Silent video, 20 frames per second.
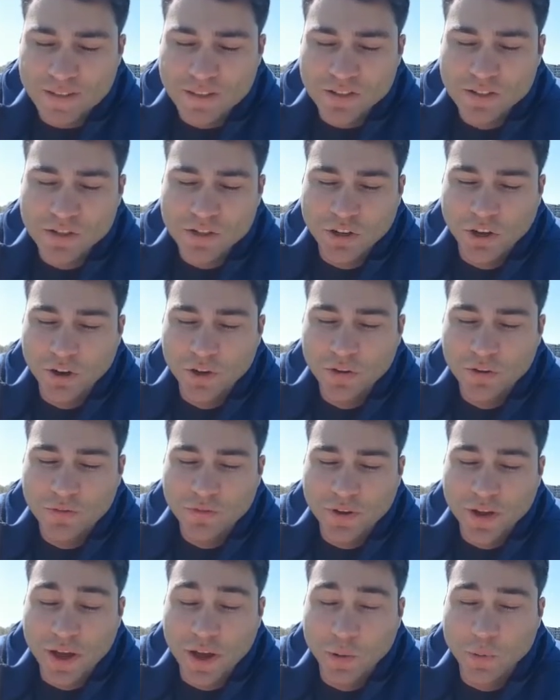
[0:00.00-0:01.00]
so
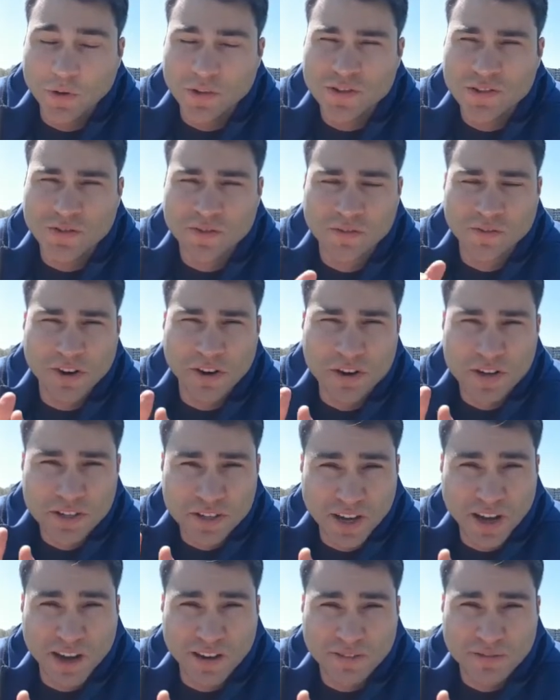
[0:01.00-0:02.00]
it was very
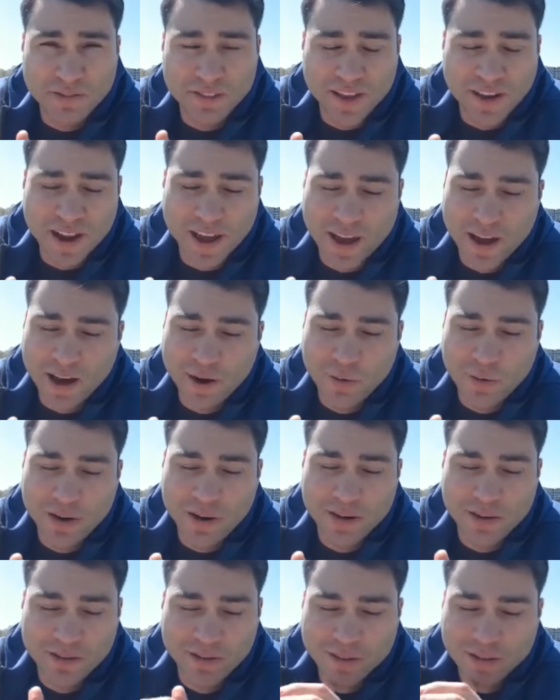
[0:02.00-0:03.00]
tough. That
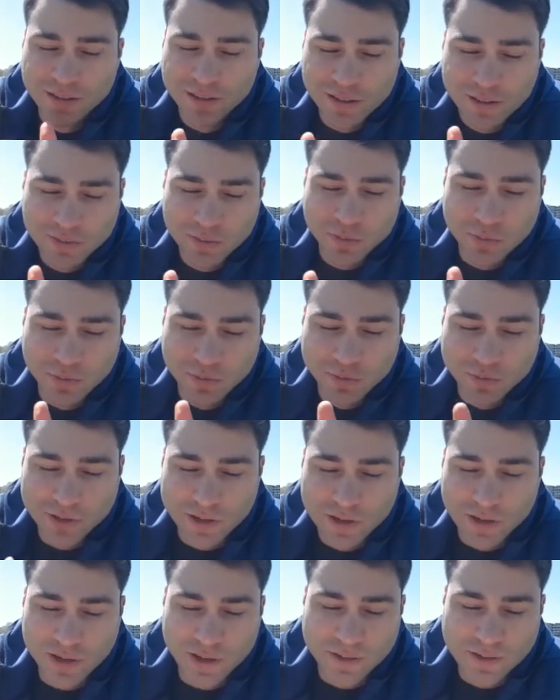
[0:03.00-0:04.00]
hour
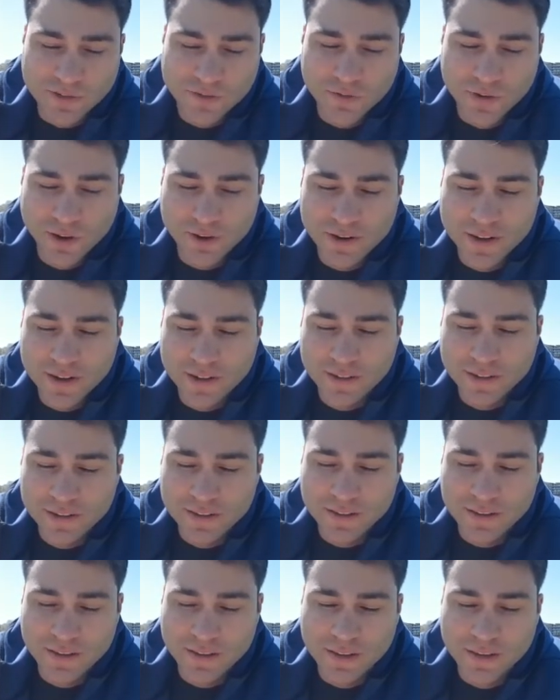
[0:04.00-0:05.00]
was, I guess, very
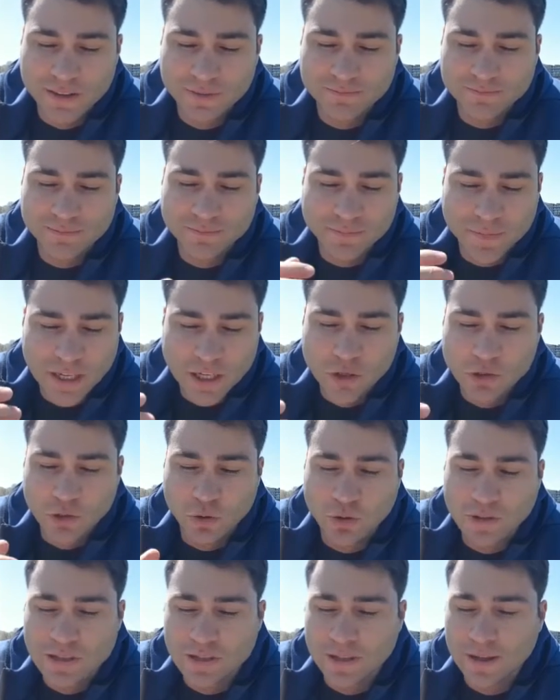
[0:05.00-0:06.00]

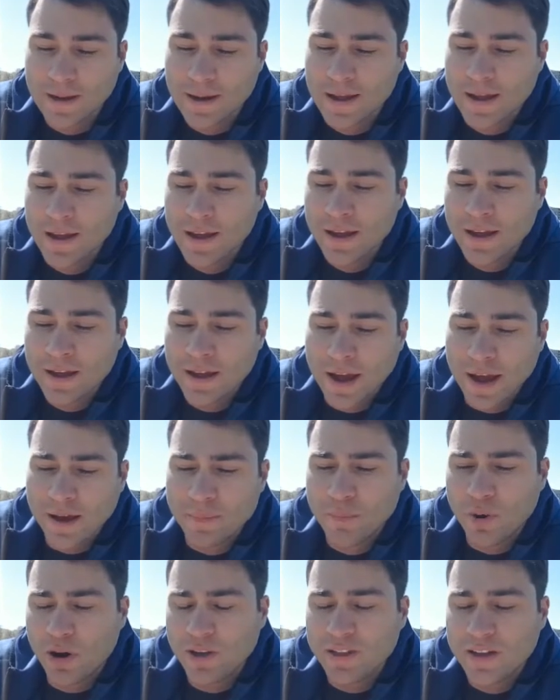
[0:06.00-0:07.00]
exhausting.
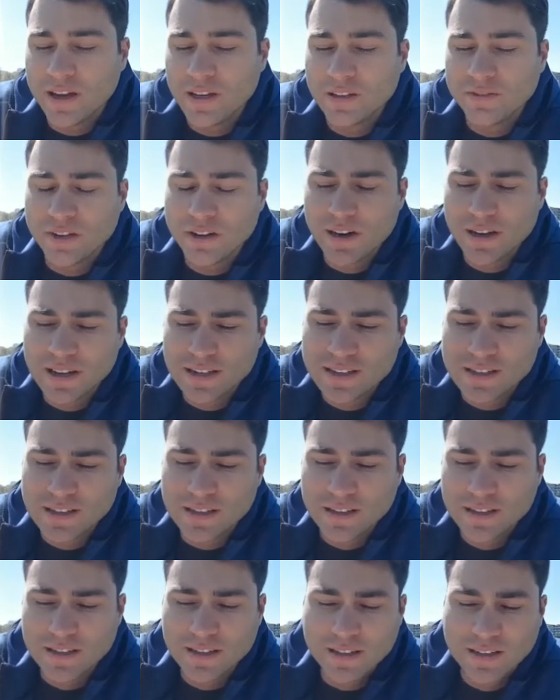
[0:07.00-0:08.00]
And by the end of it, I guess
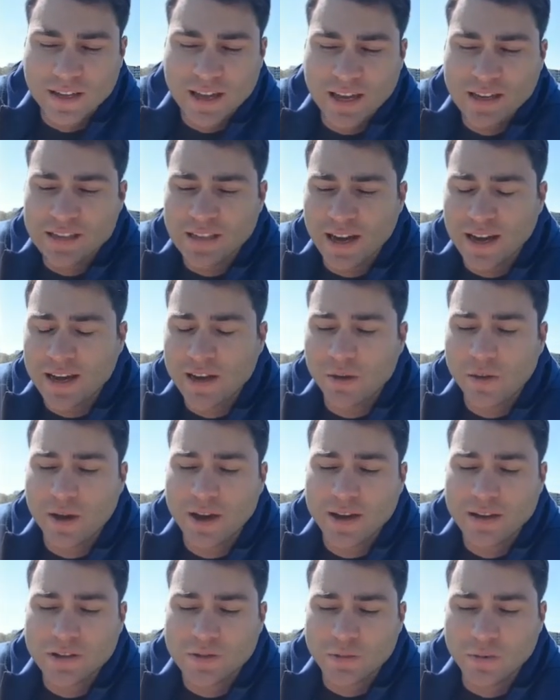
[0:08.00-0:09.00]
the key
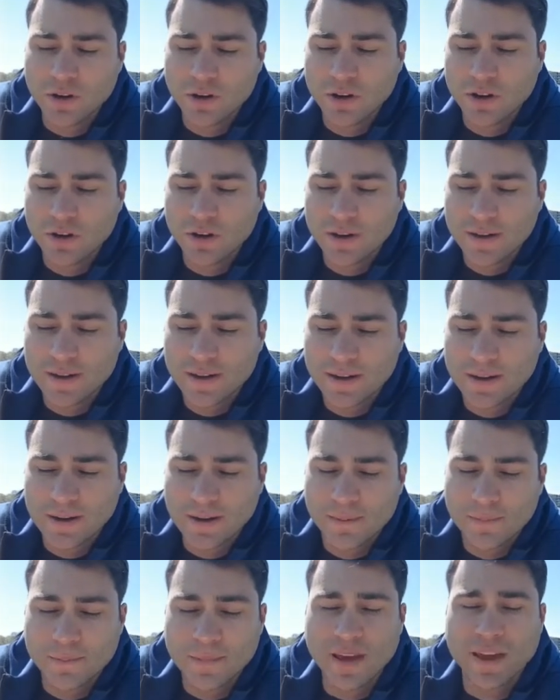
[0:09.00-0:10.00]
takeaways were
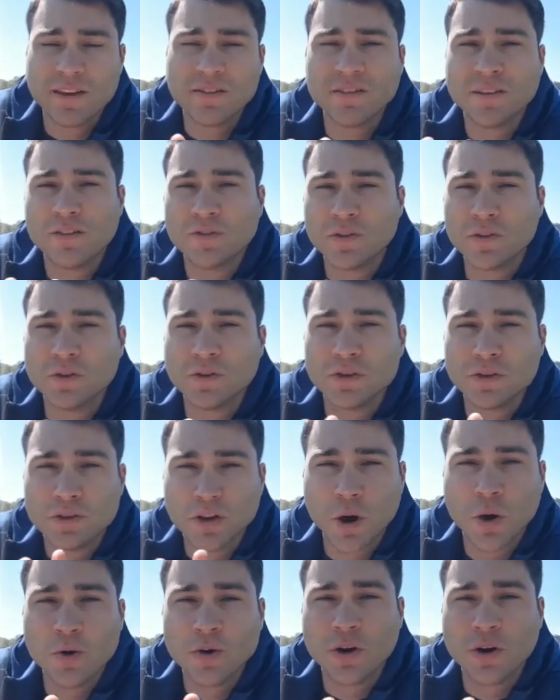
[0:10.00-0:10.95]
even if you don't